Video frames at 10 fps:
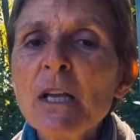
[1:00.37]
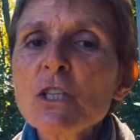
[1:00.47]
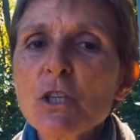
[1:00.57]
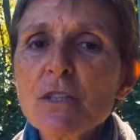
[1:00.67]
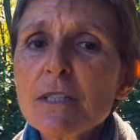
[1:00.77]

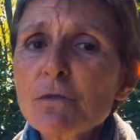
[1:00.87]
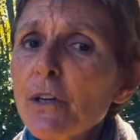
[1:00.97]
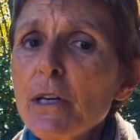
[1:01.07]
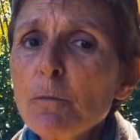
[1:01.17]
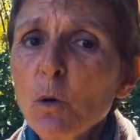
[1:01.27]
So this is
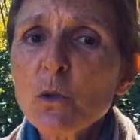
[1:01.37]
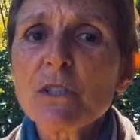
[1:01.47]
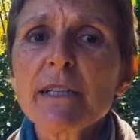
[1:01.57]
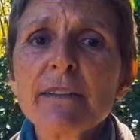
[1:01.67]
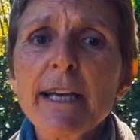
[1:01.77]
very
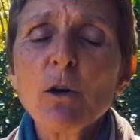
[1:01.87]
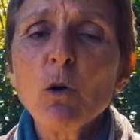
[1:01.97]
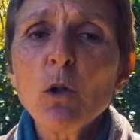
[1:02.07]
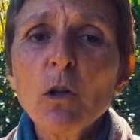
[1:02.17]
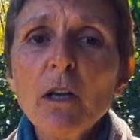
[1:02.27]
important, and they
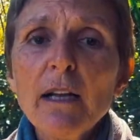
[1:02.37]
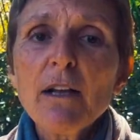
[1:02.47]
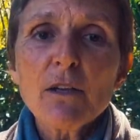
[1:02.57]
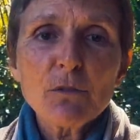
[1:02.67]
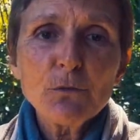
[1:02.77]
all
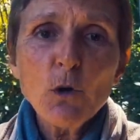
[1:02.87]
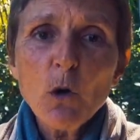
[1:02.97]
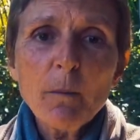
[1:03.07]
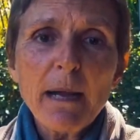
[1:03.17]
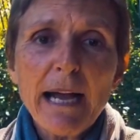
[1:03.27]

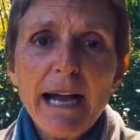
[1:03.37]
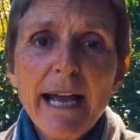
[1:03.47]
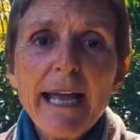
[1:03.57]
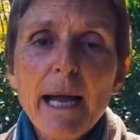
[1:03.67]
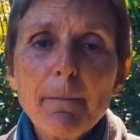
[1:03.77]
form
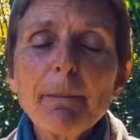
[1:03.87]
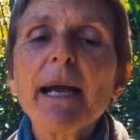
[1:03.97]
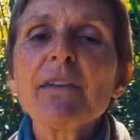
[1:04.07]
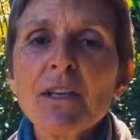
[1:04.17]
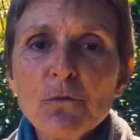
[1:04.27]
high up
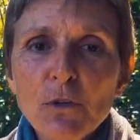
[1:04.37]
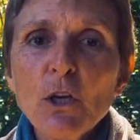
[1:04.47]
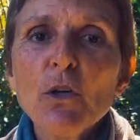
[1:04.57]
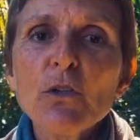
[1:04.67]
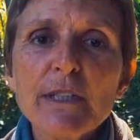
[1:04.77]
and they
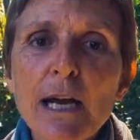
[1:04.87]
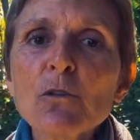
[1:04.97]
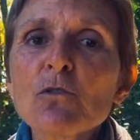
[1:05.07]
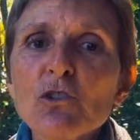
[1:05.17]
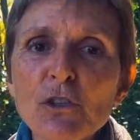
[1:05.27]
flow
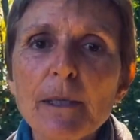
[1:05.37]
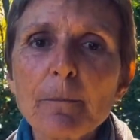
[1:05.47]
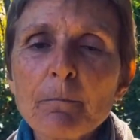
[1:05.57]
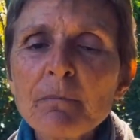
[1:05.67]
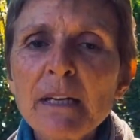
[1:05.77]

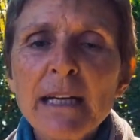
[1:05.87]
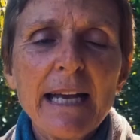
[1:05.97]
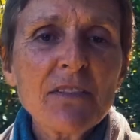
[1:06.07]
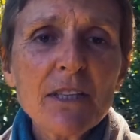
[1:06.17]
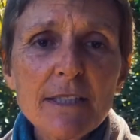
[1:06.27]
downstream.
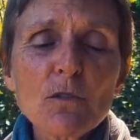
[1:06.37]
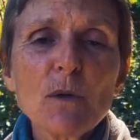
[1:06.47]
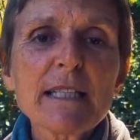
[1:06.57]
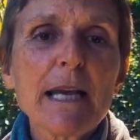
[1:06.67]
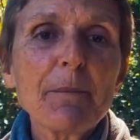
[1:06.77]
And this is
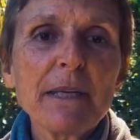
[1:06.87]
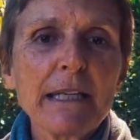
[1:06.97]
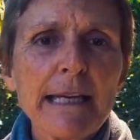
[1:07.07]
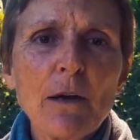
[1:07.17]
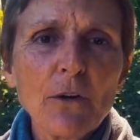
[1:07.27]
what's happening
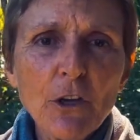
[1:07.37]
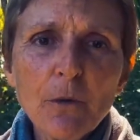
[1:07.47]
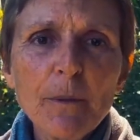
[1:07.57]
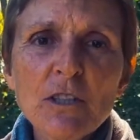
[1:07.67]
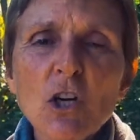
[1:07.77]
in our
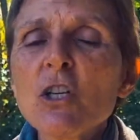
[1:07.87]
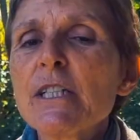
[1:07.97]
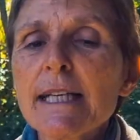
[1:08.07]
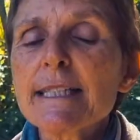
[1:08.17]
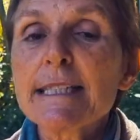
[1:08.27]
urban
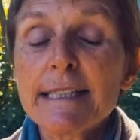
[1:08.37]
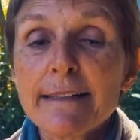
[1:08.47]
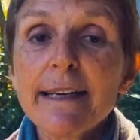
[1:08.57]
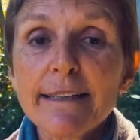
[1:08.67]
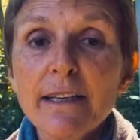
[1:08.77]
context in
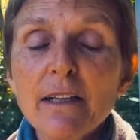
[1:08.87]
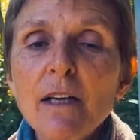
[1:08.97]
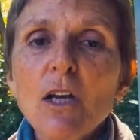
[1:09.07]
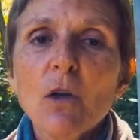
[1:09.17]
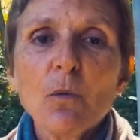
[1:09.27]
Harare.
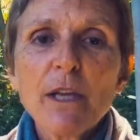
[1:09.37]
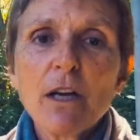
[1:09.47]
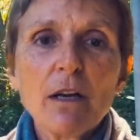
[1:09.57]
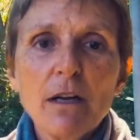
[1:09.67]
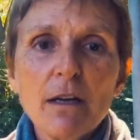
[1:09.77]
We
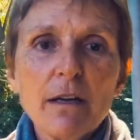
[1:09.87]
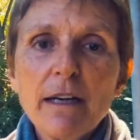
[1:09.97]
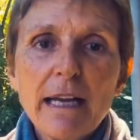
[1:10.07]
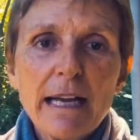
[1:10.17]
are